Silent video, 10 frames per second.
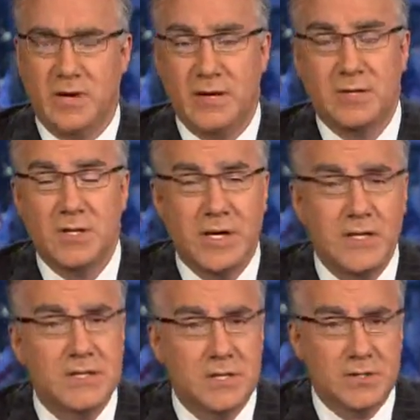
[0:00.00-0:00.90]
pronounced in
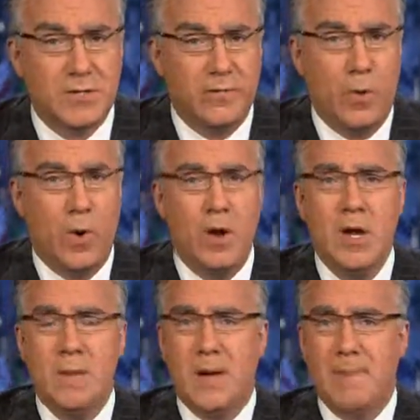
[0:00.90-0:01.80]
1964
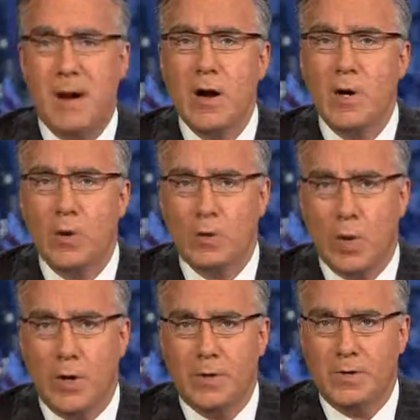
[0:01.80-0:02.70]
by Barry
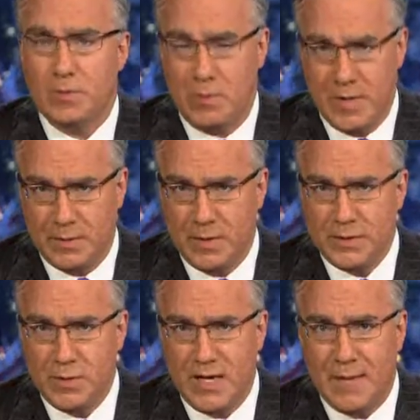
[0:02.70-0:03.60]
Goldwater to the
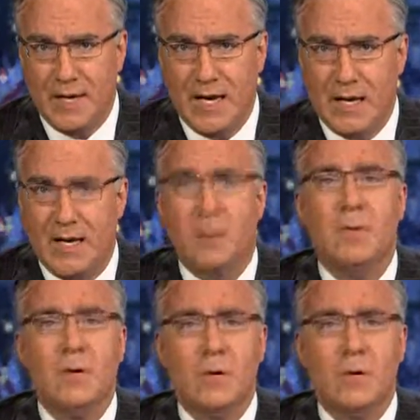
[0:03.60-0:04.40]
Republicans who nominated him,